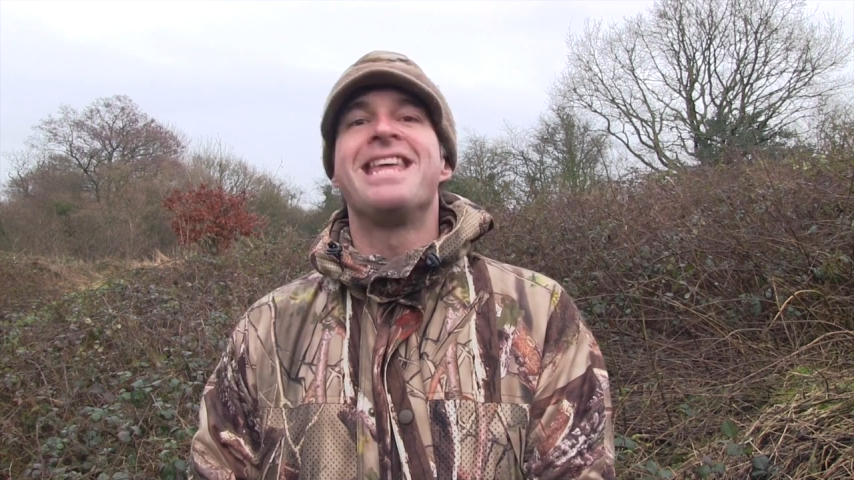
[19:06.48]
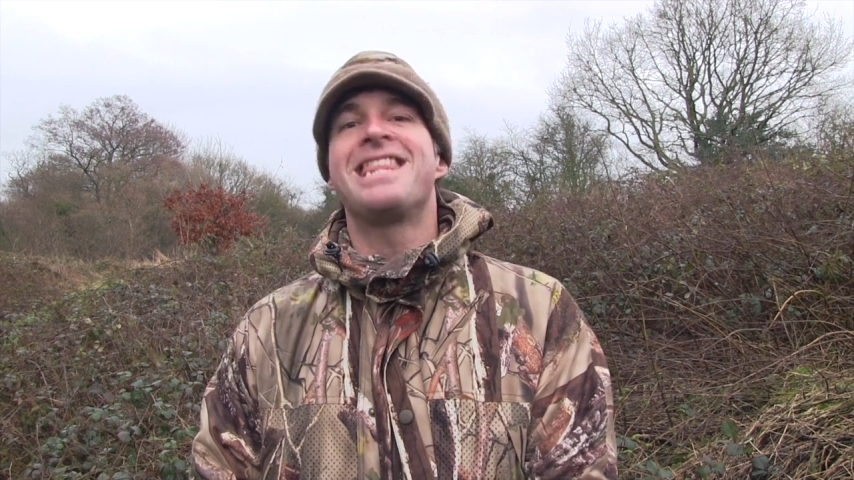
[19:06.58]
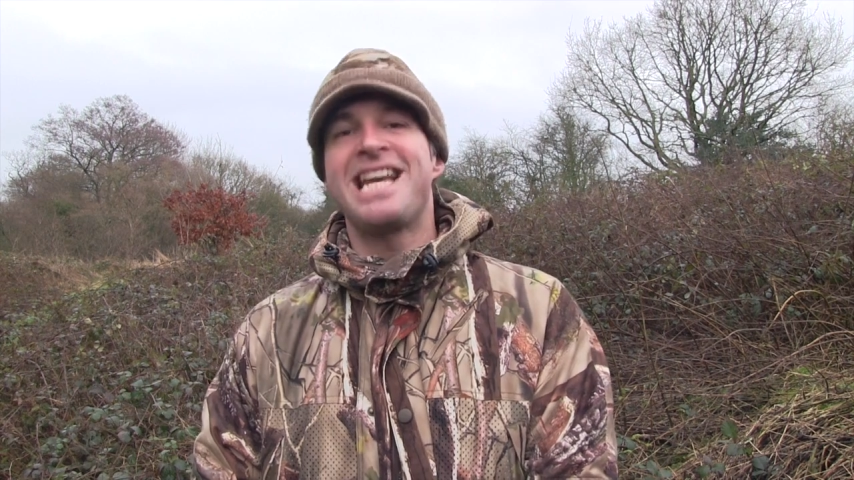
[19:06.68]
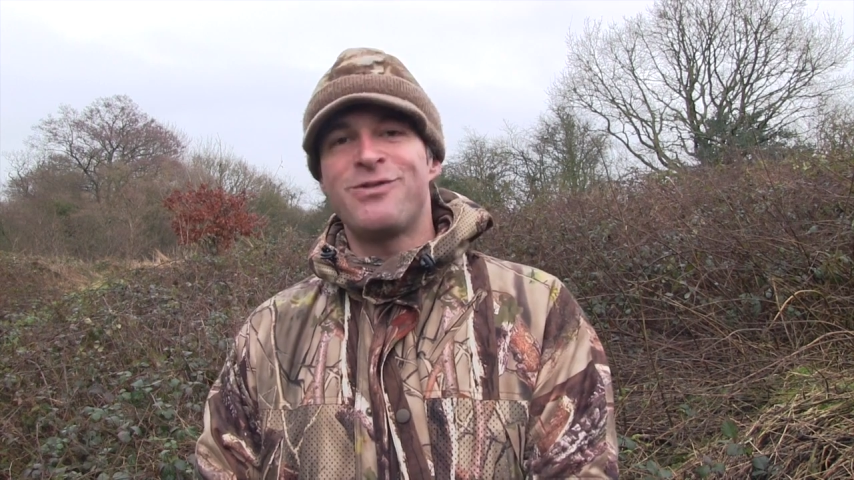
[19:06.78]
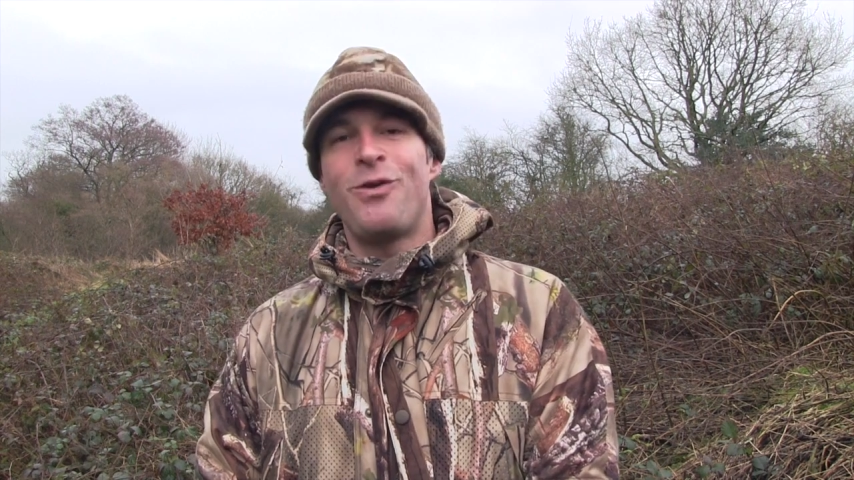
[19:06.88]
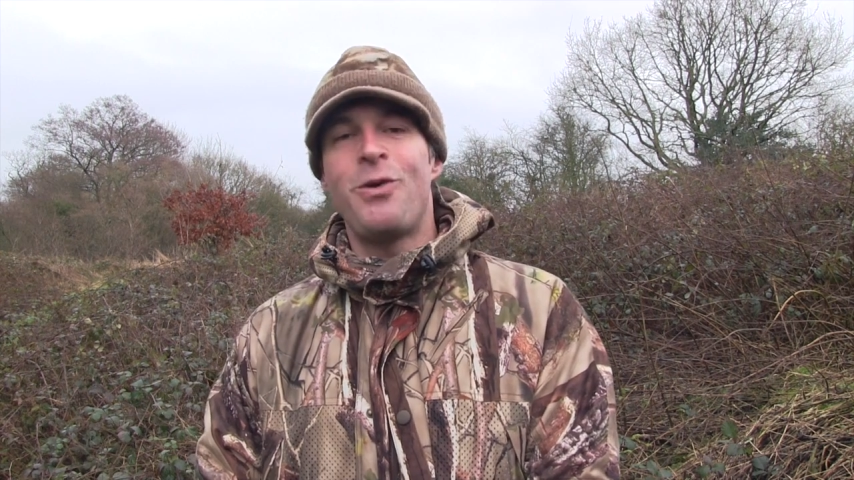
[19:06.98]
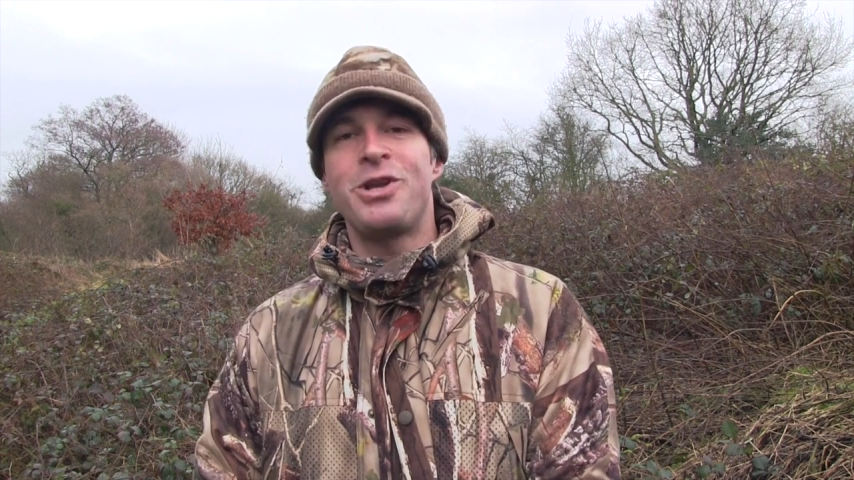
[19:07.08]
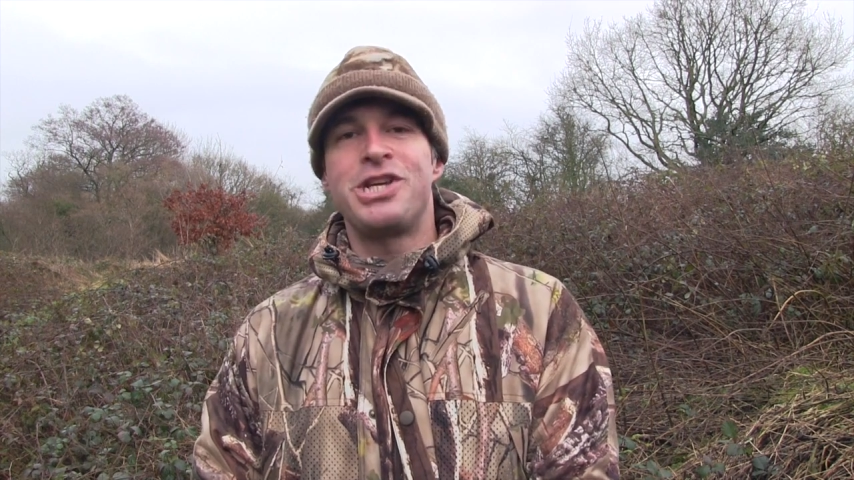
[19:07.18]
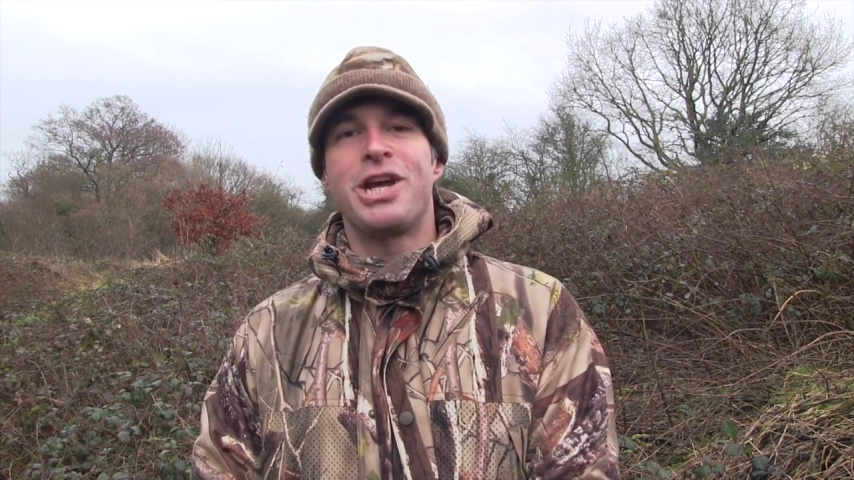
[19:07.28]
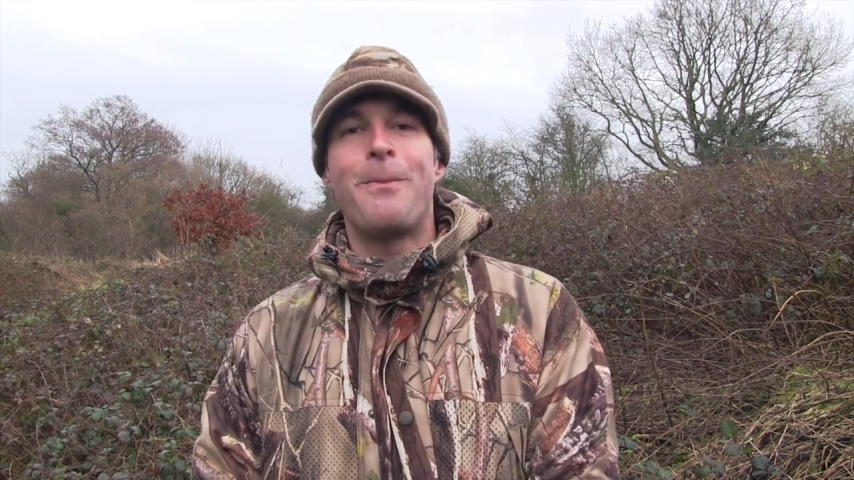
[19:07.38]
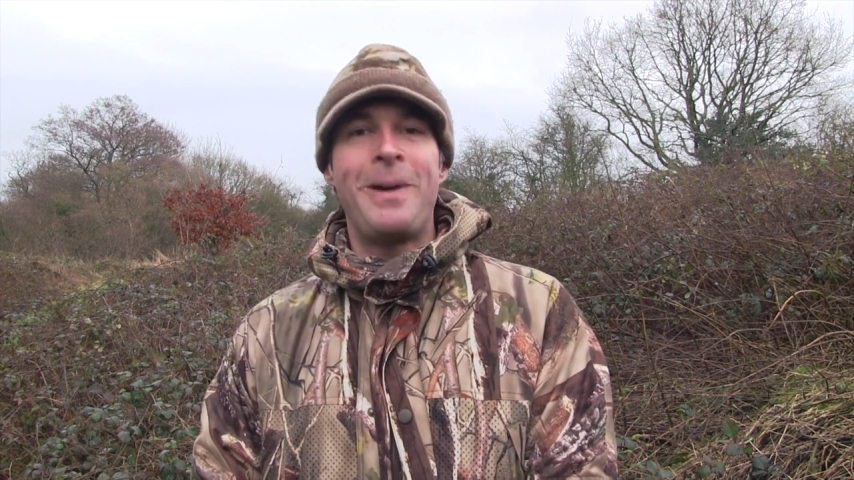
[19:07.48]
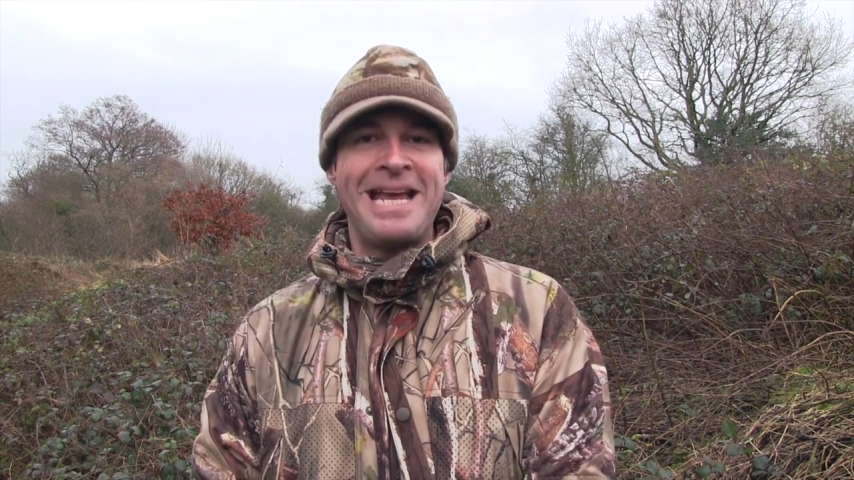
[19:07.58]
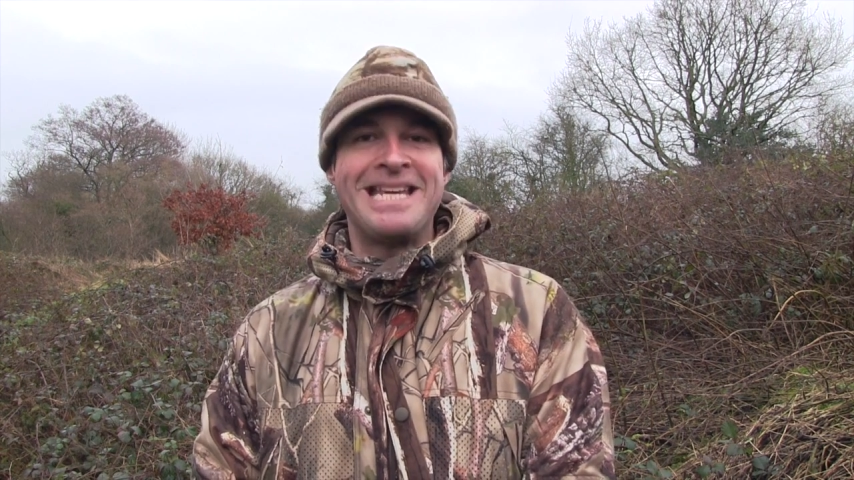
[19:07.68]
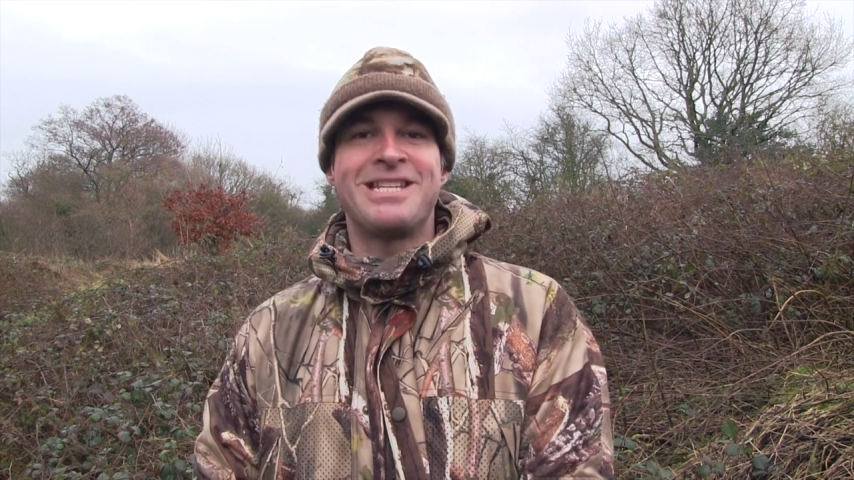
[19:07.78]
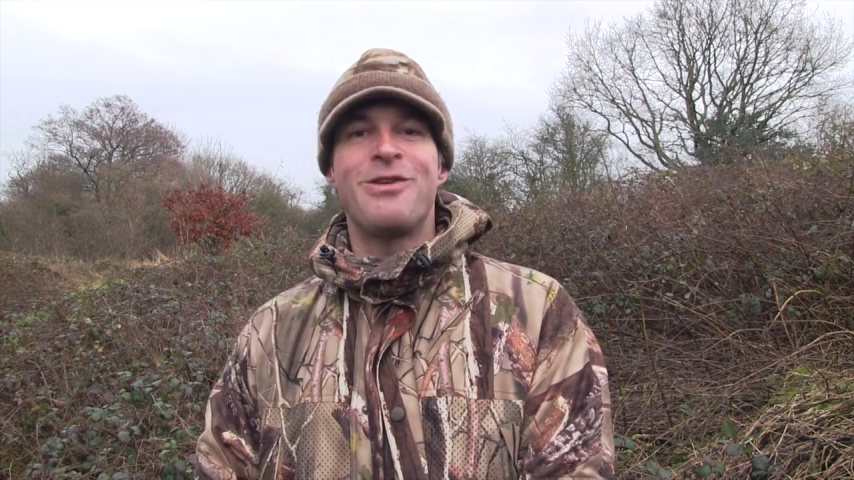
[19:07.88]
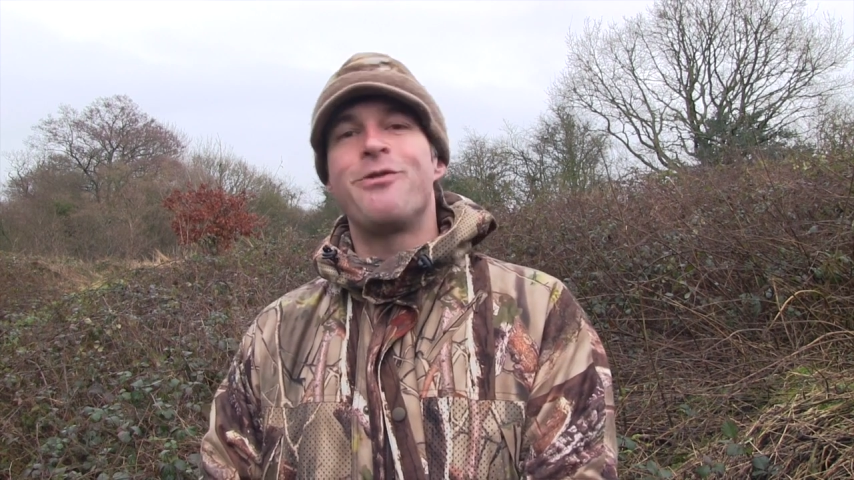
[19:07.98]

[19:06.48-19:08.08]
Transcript: Thanks for watching, and please don't